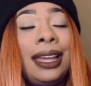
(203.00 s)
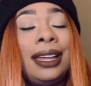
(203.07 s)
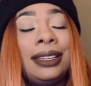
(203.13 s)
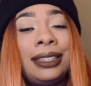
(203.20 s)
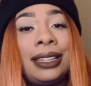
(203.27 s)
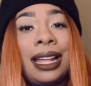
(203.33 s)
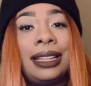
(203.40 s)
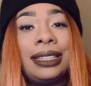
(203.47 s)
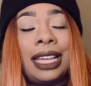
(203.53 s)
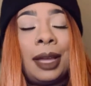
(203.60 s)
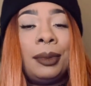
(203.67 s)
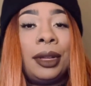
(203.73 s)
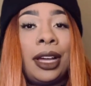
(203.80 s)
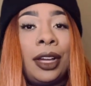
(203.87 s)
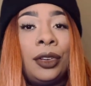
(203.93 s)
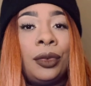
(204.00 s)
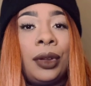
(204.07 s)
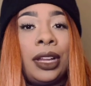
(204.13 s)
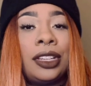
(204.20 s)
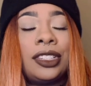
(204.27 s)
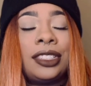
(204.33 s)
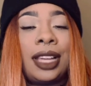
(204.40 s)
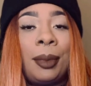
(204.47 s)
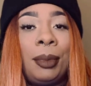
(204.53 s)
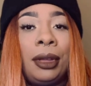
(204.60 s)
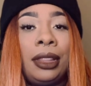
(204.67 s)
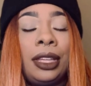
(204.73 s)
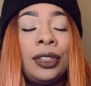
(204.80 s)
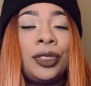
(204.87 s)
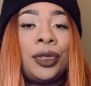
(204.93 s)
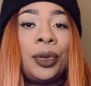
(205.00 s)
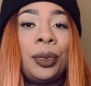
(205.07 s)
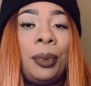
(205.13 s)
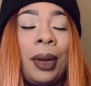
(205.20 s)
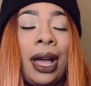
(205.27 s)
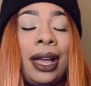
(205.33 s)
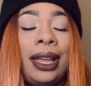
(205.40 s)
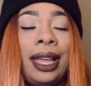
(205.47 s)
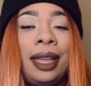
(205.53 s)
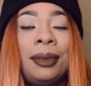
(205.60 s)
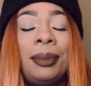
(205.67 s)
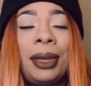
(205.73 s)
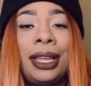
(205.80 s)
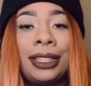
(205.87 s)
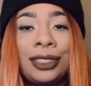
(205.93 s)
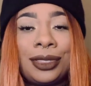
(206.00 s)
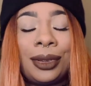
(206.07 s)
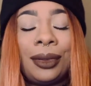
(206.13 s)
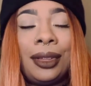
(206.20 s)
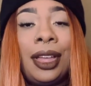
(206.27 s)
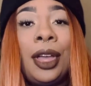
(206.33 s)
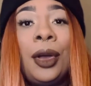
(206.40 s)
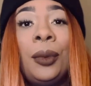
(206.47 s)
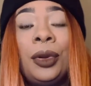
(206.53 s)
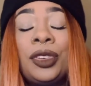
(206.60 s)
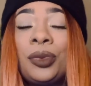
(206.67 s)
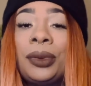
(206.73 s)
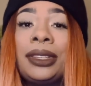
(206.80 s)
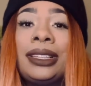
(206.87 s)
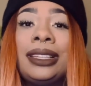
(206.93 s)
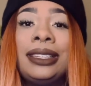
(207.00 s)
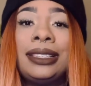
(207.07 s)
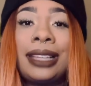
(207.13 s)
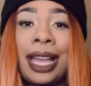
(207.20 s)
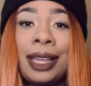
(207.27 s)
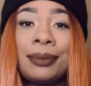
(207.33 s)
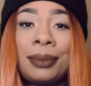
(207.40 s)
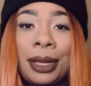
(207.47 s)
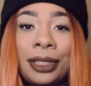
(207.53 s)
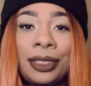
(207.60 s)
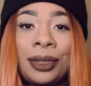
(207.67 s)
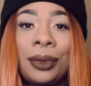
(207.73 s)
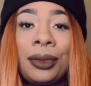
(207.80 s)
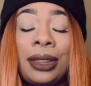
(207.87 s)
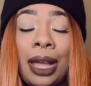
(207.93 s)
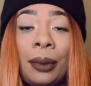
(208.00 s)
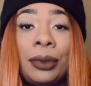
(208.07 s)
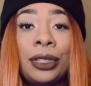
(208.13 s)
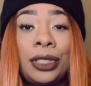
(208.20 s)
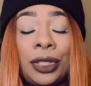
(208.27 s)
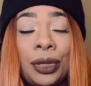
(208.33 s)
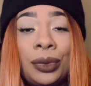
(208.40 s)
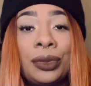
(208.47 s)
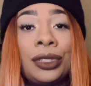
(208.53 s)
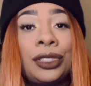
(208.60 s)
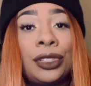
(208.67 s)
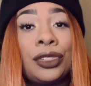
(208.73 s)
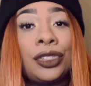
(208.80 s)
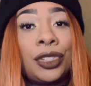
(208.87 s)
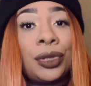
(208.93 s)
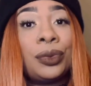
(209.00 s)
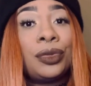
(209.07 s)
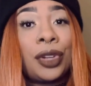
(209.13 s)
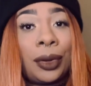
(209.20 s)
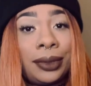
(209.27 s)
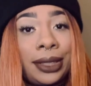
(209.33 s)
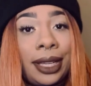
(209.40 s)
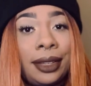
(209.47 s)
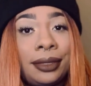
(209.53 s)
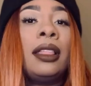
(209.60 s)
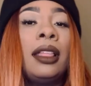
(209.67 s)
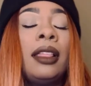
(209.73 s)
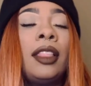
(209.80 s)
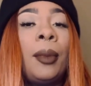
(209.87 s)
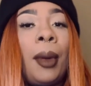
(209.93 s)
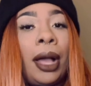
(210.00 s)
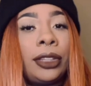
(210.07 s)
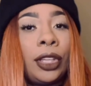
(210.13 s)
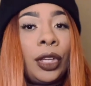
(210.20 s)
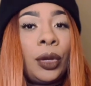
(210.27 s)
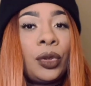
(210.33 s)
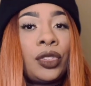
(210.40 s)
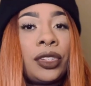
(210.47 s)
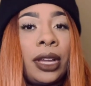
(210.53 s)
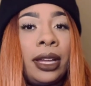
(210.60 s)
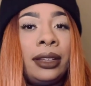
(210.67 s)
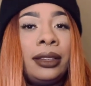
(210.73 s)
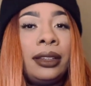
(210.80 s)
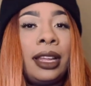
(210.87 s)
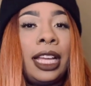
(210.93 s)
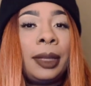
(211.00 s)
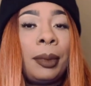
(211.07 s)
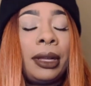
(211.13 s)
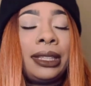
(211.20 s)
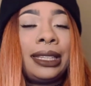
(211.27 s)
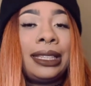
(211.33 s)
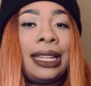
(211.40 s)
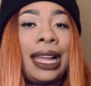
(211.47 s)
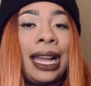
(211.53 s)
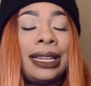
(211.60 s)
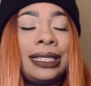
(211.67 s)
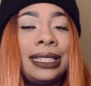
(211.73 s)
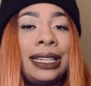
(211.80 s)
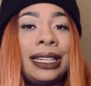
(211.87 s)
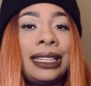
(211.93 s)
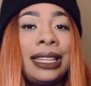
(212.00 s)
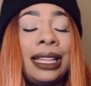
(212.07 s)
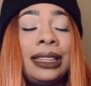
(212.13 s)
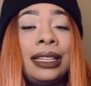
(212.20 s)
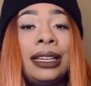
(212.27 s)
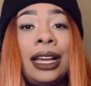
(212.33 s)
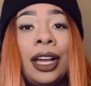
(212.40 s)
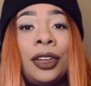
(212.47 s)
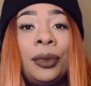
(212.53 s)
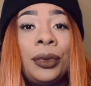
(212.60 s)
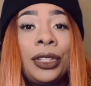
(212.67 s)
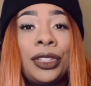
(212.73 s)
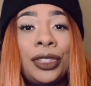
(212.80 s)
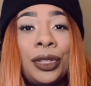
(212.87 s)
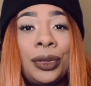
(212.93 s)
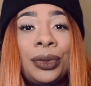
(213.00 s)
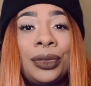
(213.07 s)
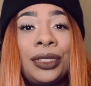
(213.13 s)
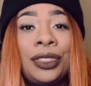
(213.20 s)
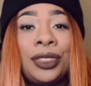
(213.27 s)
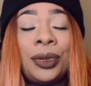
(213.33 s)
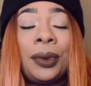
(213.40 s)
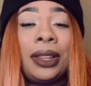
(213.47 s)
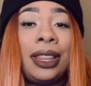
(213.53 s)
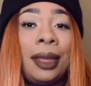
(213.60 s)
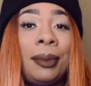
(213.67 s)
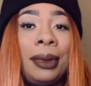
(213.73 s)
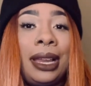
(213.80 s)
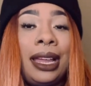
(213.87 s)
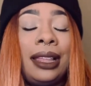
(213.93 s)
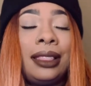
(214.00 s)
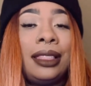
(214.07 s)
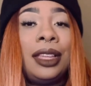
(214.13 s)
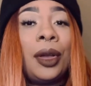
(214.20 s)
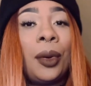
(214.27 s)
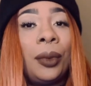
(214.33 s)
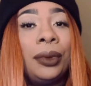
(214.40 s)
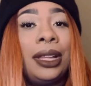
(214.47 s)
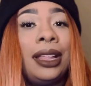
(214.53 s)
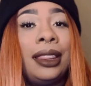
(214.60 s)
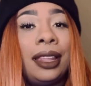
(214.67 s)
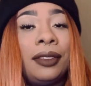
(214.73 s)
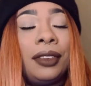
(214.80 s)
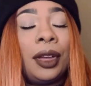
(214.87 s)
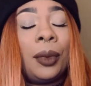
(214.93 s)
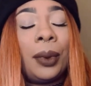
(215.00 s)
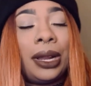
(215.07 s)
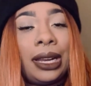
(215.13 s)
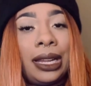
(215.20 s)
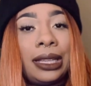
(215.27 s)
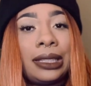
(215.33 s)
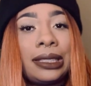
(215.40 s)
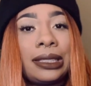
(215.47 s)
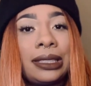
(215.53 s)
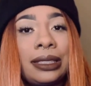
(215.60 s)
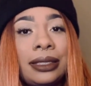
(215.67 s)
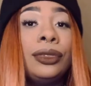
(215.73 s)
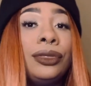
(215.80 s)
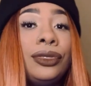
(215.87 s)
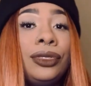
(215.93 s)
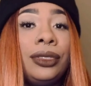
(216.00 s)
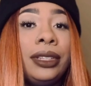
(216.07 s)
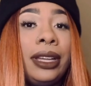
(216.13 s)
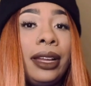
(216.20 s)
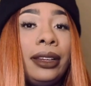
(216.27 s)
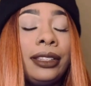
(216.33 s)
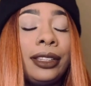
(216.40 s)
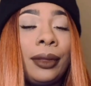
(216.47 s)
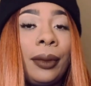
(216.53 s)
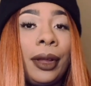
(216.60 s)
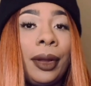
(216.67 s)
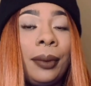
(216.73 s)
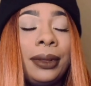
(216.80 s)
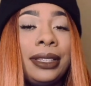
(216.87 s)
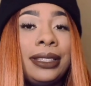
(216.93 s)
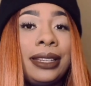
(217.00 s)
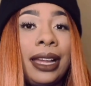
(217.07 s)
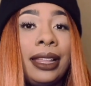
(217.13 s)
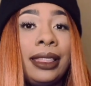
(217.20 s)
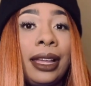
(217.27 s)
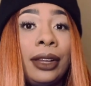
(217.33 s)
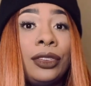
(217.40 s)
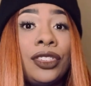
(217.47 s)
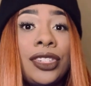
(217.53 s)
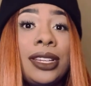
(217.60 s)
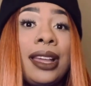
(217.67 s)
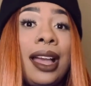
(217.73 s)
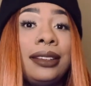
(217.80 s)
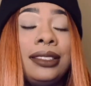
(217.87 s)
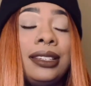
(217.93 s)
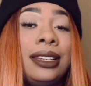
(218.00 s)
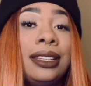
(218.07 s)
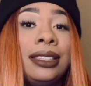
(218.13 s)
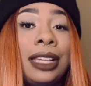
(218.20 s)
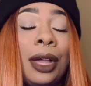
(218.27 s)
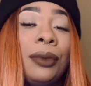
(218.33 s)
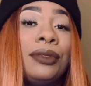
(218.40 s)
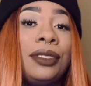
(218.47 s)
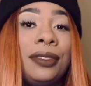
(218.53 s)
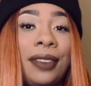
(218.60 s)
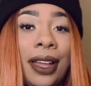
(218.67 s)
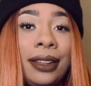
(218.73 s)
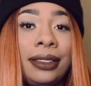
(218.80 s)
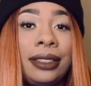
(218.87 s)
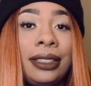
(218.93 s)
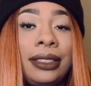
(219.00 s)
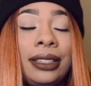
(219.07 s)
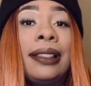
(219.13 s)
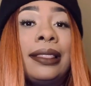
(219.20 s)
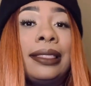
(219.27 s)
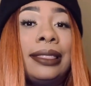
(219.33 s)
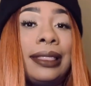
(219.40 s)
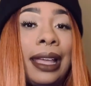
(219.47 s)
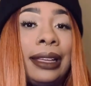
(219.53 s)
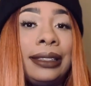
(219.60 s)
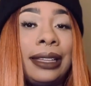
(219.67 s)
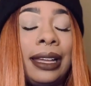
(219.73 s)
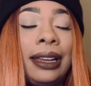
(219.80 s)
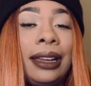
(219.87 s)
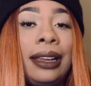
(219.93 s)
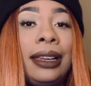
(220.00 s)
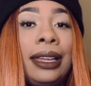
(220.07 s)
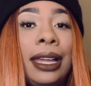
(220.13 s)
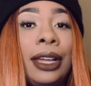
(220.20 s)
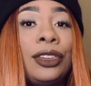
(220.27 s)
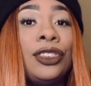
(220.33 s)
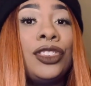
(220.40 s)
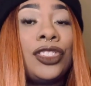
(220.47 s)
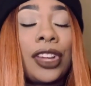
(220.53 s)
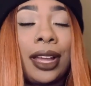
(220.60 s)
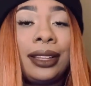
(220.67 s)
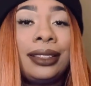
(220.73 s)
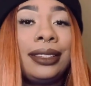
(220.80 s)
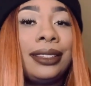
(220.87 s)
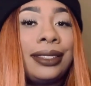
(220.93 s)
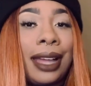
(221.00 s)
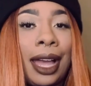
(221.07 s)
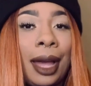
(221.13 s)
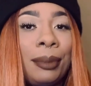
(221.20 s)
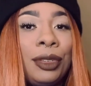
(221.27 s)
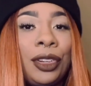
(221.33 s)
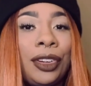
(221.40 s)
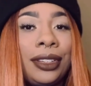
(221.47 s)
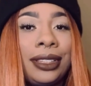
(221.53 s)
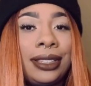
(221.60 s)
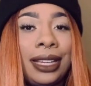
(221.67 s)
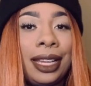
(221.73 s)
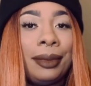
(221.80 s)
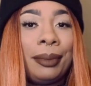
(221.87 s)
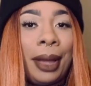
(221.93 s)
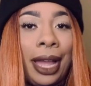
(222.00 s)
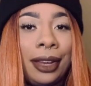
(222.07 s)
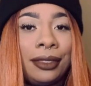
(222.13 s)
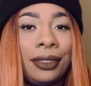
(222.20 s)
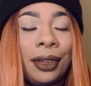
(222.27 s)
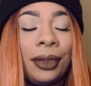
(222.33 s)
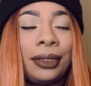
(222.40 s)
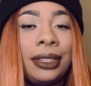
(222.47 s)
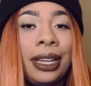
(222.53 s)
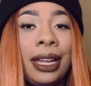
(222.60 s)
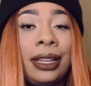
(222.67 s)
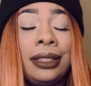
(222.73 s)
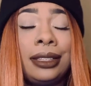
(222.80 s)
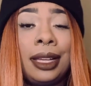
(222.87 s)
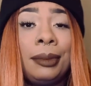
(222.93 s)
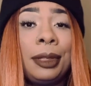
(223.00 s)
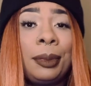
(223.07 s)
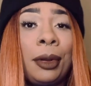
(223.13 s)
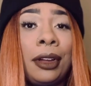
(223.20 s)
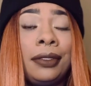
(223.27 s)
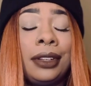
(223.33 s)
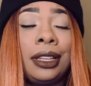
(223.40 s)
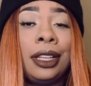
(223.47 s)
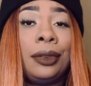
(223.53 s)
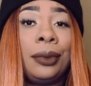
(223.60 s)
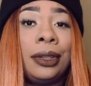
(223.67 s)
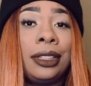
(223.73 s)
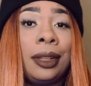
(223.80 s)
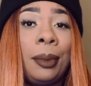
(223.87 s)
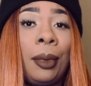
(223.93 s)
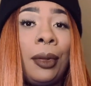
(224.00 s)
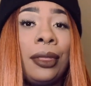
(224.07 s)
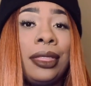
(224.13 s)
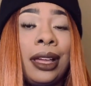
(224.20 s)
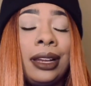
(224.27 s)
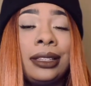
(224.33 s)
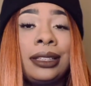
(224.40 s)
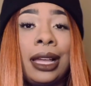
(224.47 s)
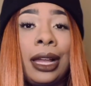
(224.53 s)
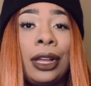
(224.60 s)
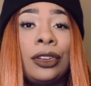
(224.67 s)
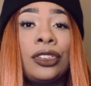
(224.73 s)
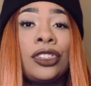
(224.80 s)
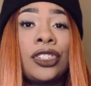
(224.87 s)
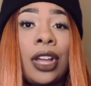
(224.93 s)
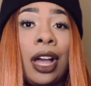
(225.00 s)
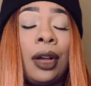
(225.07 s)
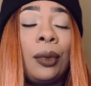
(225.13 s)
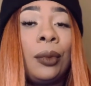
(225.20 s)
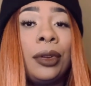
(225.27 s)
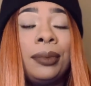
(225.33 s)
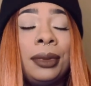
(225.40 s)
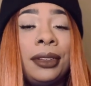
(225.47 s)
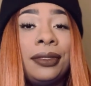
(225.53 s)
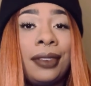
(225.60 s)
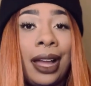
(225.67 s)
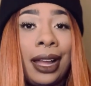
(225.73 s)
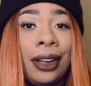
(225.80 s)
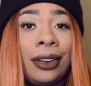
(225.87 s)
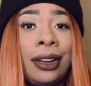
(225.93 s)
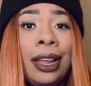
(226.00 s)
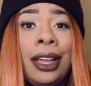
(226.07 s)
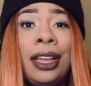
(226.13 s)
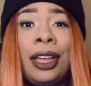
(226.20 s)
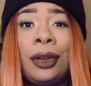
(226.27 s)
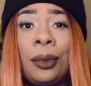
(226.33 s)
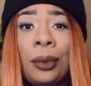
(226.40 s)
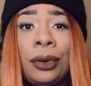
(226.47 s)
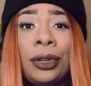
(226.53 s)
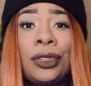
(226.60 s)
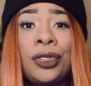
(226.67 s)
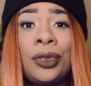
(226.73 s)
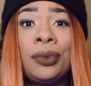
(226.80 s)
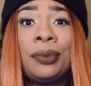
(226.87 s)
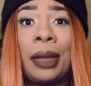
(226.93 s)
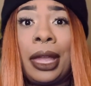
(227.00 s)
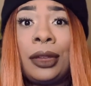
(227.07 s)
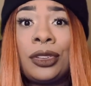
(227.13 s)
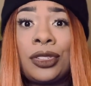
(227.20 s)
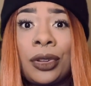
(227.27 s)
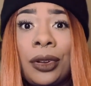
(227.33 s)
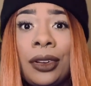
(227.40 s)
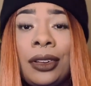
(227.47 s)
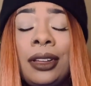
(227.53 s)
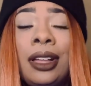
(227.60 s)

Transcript: to that same gun range separately to buy a pistol, which was the same pistol that was used to shoot Joseph. The prosecution expresses the idea that the gun was used to eliminate the only living witness. Juliana's lawyer would state that she acted in self-defense. They stated he had just stabbed Christine Banfield. It seems perfectly reasonable that a second shot would be fired in order to make sure